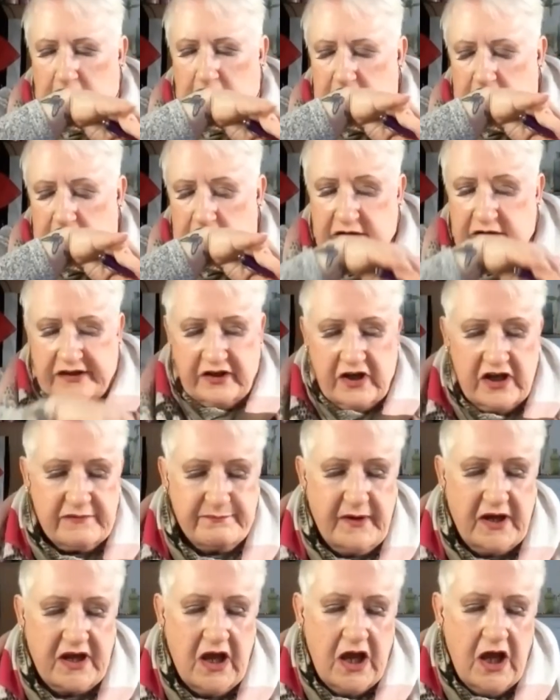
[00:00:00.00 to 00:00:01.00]
excuse
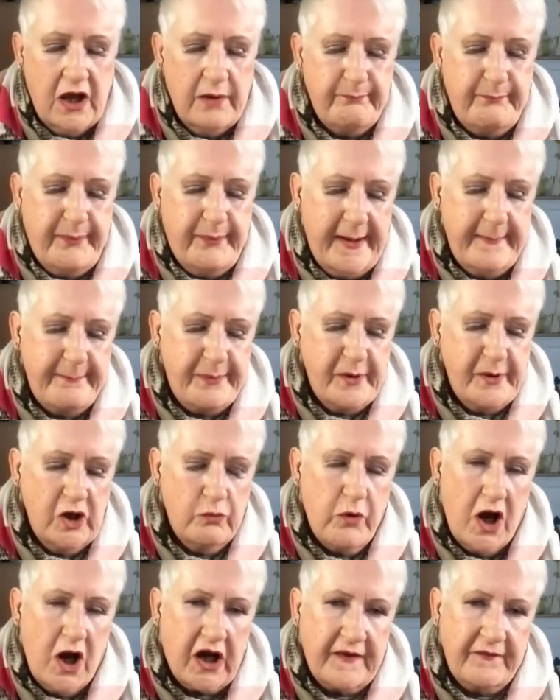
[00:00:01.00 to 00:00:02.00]
me, people
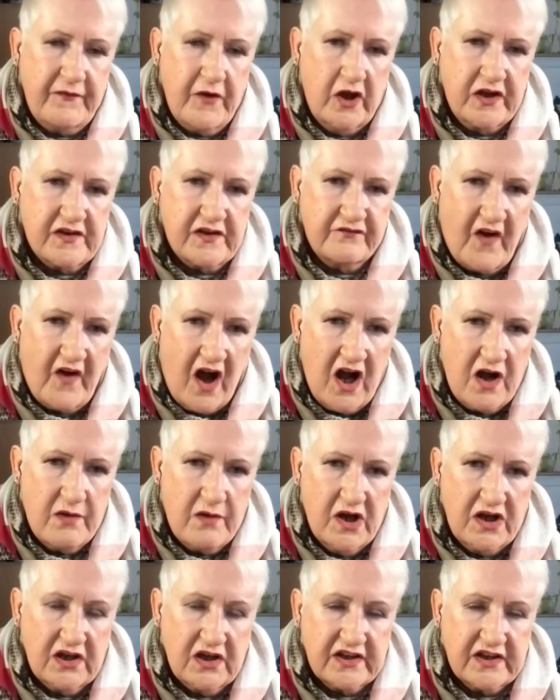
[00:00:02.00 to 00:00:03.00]
who work in those
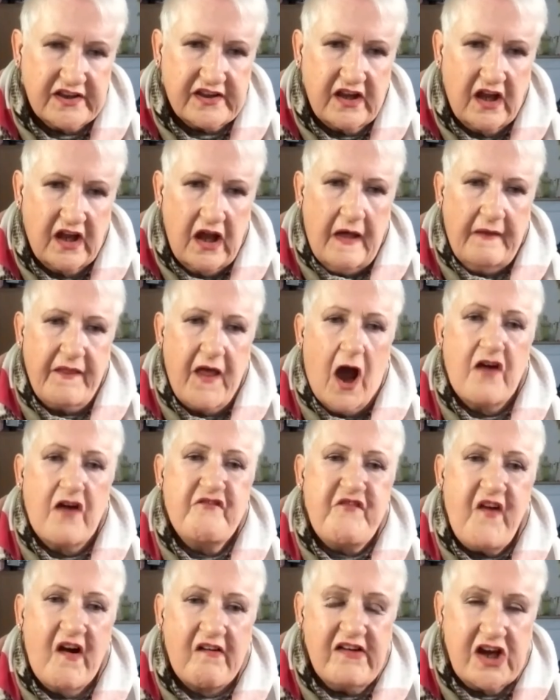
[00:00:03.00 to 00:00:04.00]
environments. They are
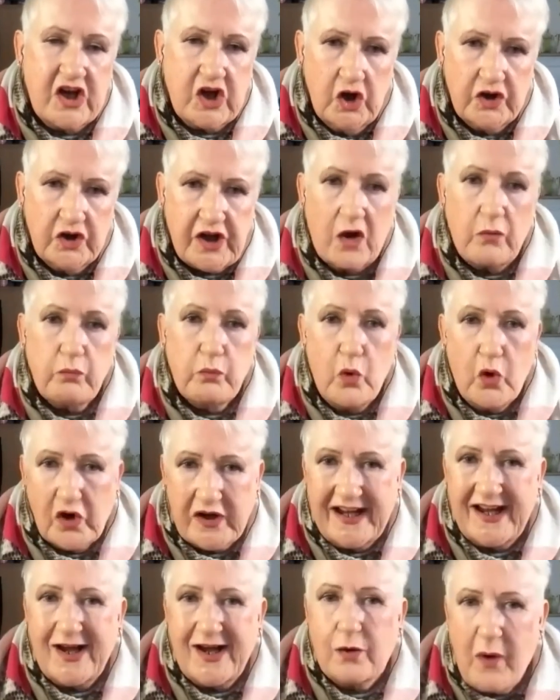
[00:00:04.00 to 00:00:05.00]
very good at
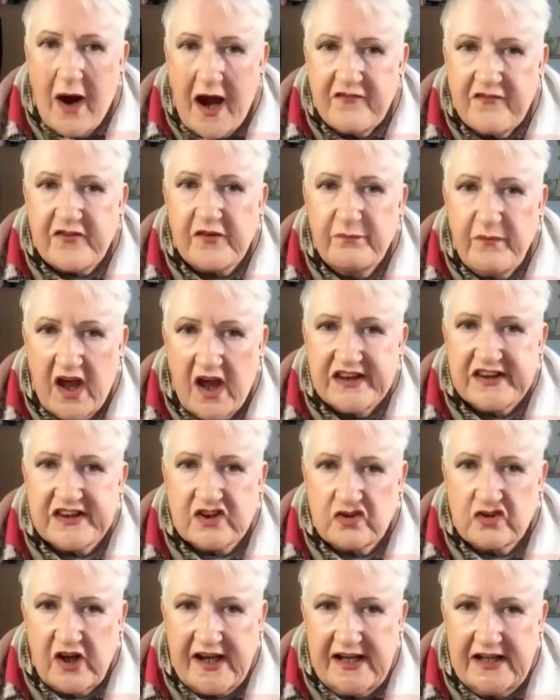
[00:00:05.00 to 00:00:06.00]
walking away from their
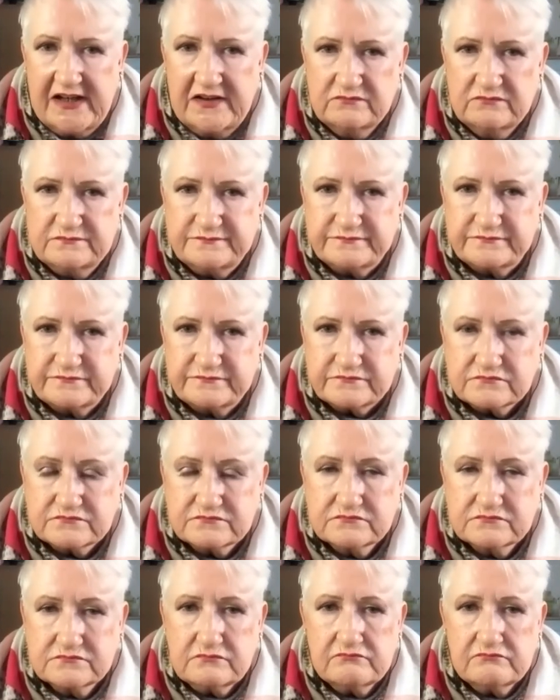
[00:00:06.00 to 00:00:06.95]
screen. Mm